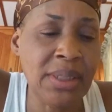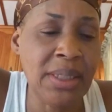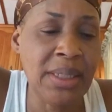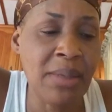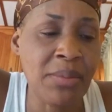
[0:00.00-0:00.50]

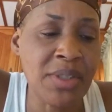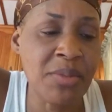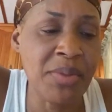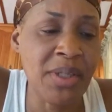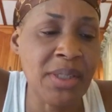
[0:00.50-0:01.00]
and that
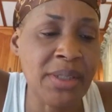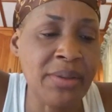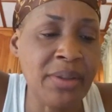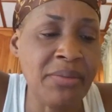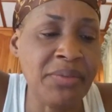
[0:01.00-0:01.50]
must be a little
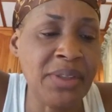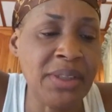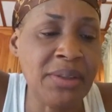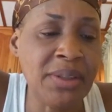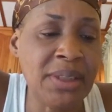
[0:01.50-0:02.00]

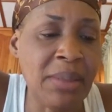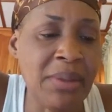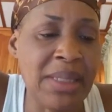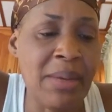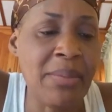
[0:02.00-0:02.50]
confusing to some
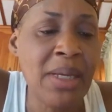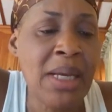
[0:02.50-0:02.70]
of them,